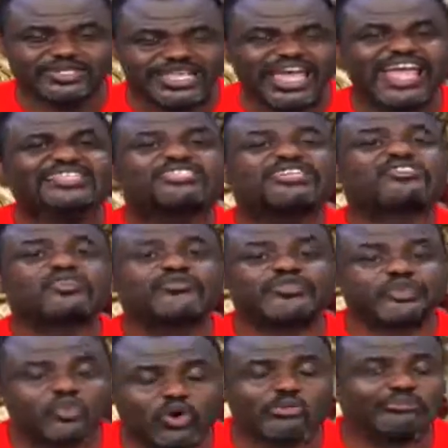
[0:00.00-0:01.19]
The entrance of
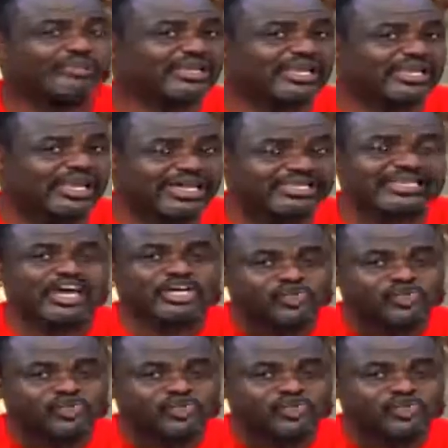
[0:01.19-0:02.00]
his word bringeth light.